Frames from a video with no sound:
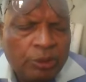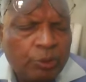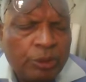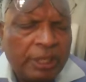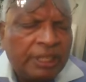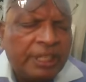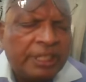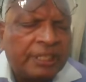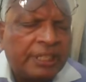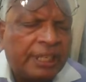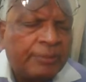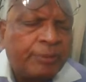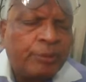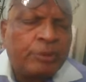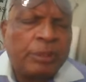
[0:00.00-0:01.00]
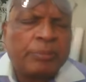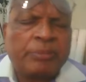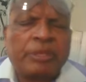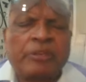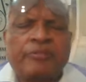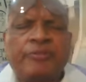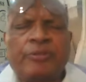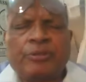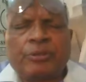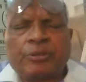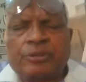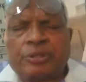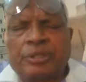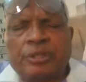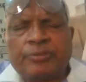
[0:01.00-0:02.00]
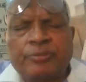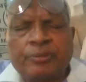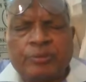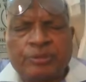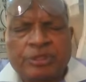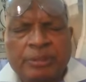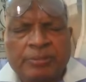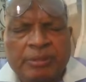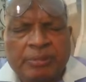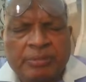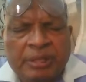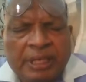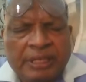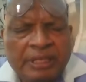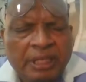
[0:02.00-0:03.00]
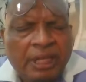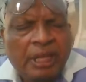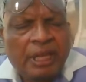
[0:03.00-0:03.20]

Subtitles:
you can link that number of photos, put some number